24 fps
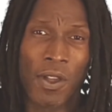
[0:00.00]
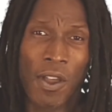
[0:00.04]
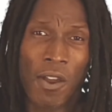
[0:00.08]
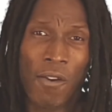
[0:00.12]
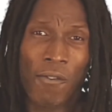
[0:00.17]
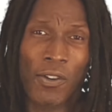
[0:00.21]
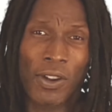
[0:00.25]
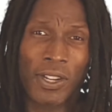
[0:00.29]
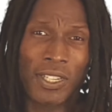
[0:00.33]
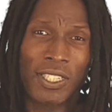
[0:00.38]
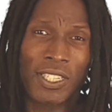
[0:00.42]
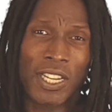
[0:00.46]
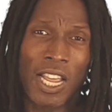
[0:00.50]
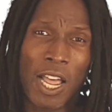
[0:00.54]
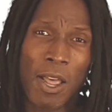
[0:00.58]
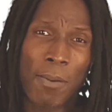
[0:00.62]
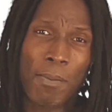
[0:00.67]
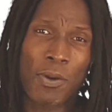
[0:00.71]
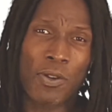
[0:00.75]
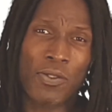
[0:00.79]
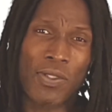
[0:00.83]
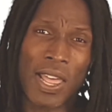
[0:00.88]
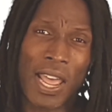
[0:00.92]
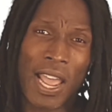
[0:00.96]
For
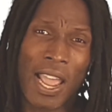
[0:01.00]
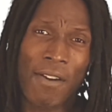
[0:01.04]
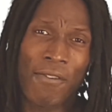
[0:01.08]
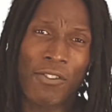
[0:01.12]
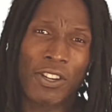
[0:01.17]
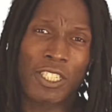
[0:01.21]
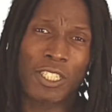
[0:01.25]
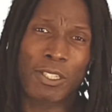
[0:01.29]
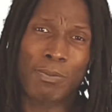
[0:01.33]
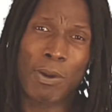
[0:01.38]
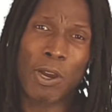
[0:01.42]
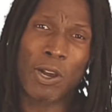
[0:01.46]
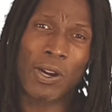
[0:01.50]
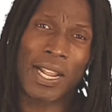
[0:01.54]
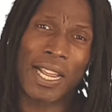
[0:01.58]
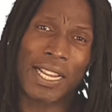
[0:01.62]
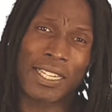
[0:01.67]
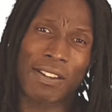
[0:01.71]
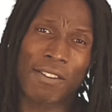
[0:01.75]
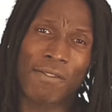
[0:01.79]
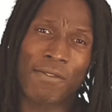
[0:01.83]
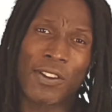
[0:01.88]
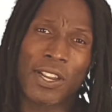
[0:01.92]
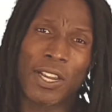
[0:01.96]
example, the average male
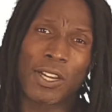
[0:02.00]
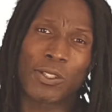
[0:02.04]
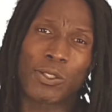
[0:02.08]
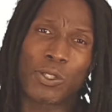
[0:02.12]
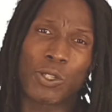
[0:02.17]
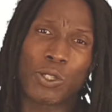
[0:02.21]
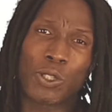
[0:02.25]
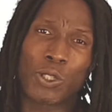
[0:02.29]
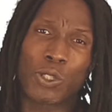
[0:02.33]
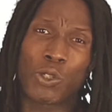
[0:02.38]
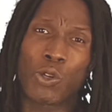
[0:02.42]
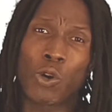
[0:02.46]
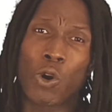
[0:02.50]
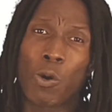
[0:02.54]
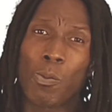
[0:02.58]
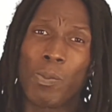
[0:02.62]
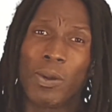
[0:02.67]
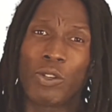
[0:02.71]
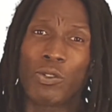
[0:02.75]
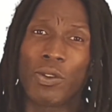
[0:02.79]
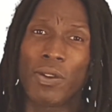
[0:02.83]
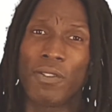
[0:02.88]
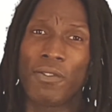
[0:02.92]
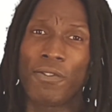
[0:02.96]
has a VO2 score
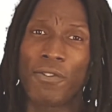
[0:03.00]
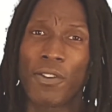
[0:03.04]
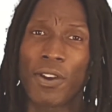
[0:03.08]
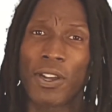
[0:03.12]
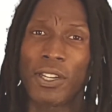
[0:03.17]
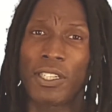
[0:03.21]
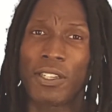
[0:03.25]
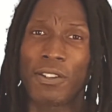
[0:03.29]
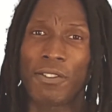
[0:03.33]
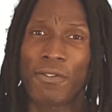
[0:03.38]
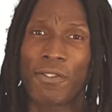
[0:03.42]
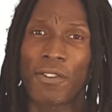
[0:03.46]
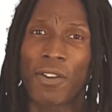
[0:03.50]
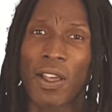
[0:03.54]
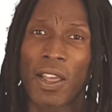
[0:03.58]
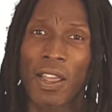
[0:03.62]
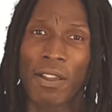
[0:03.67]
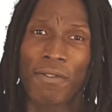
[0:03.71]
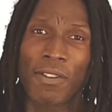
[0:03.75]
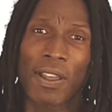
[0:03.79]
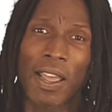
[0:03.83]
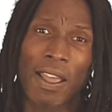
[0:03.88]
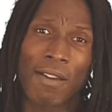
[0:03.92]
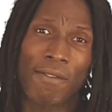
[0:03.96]
between
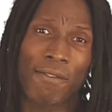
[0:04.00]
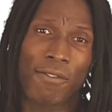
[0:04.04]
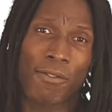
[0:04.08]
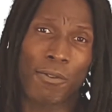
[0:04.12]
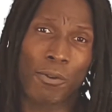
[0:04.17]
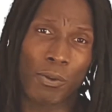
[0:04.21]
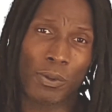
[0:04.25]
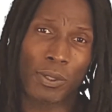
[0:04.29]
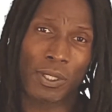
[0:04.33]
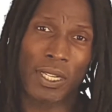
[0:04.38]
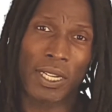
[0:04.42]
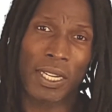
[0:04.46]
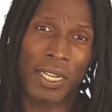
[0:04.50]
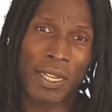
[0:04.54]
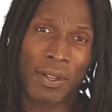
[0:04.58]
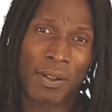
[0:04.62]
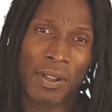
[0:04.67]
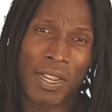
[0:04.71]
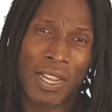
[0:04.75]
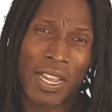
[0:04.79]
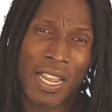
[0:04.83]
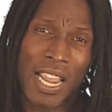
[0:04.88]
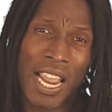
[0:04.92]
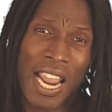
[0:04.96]
35 and 40.
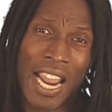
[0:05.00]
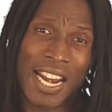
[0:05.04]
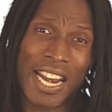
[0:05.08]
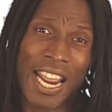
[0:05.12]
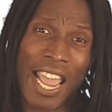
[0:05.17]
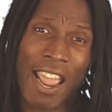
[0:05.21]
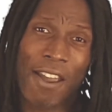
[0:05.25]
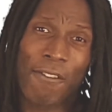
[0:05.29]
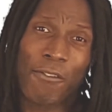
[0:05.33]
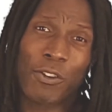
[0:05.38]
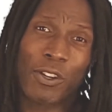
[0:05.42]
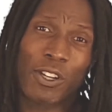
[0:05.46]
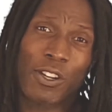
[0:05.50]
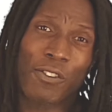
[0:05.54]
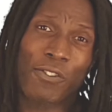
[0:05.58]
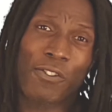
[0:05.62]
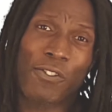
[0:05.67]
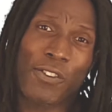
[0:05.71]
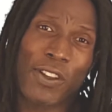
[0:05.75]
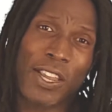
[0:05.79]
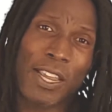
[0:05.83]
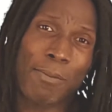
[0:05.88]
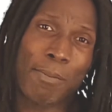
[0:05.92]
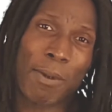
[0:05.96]
An average
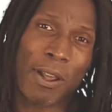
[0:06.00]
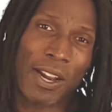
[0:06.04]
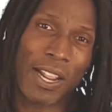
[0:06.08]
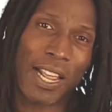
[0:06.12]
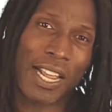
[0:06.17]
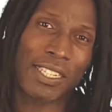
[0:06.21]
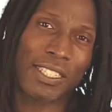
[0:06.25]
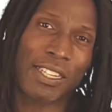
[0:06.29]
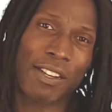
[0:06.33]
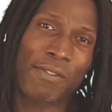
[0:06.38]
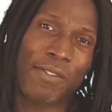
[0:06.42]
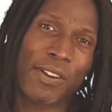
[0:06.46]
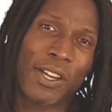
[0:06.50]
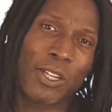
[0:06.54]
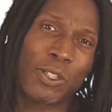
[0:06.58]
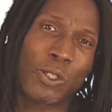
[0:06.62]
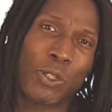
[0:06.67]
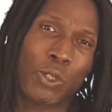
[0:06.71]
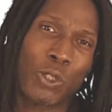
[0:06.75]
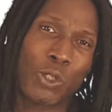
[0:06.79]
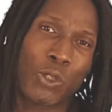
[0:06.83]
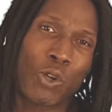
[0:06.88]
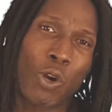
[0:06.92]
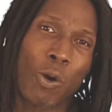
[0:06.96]
female has a
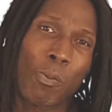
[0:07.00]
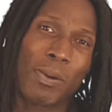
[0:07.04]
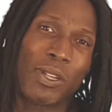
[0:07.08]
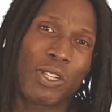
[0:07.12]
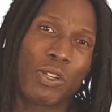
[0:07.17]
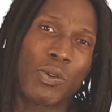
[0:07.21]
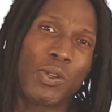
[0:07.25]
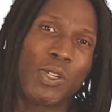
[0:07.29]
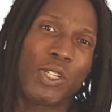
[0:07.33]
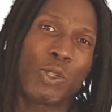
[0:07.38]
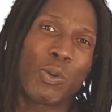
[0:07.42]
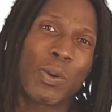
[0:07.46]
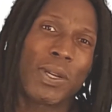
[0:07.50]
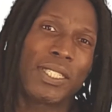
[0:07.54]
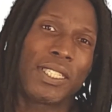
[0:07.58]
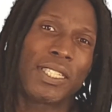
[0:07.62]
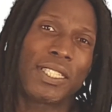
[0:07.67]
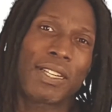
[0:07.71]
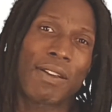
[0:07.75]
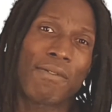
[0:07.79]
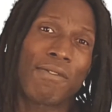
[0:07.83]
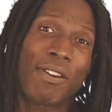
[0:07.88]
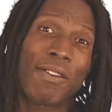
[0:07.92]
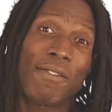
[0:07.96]
VO2 score between
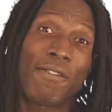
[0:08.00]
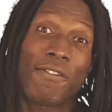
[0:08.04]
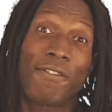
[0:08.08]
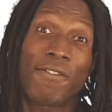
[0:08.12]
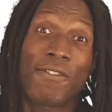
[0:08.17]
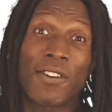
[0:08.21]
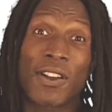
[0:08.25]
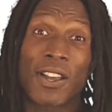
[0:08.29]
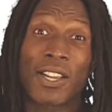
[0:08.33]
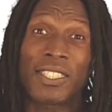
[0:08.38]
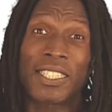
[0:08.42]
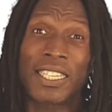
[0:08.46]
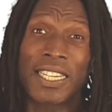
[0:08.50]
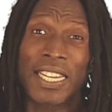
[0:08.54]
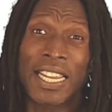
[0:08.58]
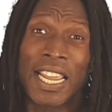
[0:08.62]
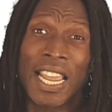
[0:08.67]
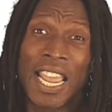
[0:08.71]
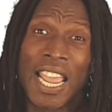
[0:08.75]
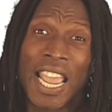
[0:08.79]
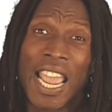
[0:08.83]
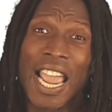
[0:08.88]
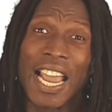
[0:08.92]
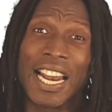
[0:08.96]
27 and 30.
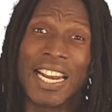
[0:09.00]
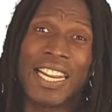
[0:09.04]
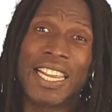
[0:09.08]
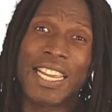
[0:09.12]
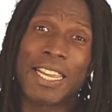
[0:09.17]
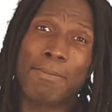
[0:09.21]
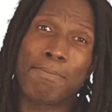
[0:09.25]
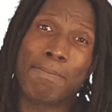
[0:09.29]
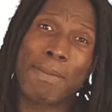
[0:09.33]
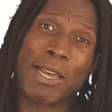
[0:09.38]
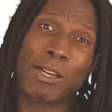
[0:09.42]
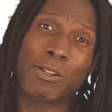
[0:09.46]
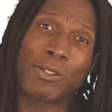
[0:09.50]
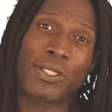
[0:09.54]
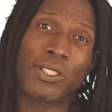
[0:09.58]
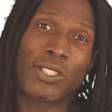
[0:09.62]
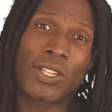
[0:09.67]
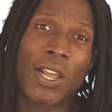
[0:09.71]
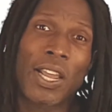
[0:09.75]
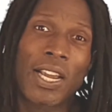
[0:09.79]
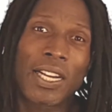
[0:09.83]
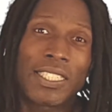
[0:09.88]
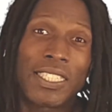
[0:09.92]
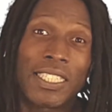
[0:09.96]
Elite male
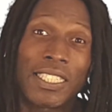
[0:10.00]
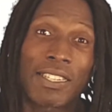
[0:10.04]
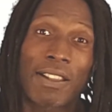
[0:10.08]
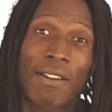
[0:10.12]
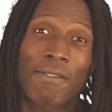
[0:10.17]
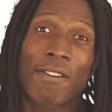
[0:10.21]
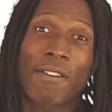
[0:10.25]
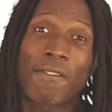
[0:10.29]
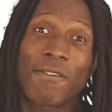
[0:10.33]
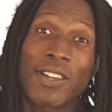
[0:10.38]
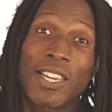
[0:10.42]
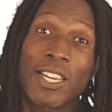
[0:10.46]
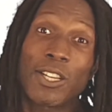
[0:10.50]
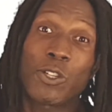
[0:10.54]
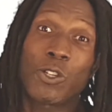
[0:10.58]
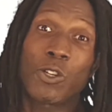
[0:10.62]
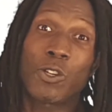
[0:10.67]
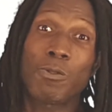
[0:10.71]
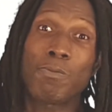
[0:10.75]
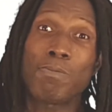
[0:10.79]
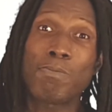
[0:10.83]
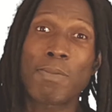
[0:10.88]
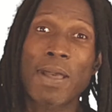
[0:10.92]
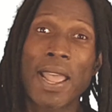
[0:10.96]
cyclists have a
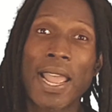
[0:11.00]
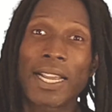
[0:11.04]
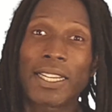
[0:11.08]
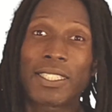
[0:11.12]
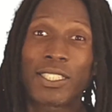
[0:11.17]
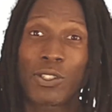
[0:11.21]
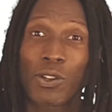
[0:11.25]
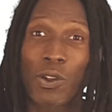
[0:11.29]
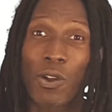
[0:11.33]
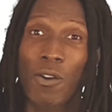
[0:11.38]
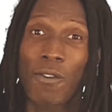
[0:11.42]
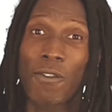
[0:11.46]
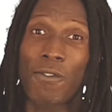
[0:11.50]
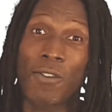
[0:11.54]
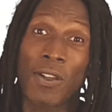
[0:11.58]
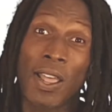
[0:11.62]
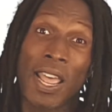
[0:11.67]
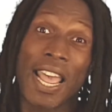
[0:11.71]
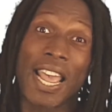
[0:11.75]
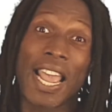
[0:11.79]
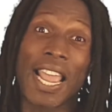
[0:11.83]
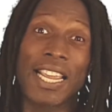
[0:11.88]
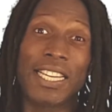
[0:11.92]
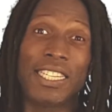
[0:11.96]
VO2 max of
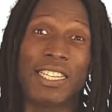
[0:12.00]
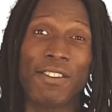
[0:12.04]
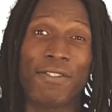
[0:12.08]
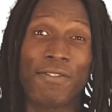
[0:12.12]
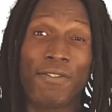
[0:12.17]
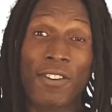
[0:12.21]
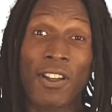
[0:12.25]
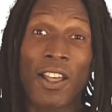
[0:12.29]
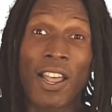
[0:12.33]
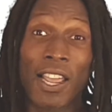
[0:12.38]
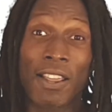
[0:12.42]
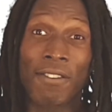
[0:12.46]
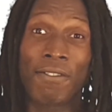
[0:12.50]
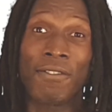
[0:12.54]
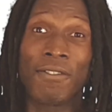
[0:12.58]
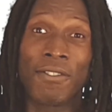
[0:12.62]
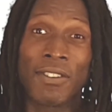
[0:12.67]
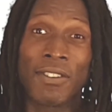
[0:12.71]
85.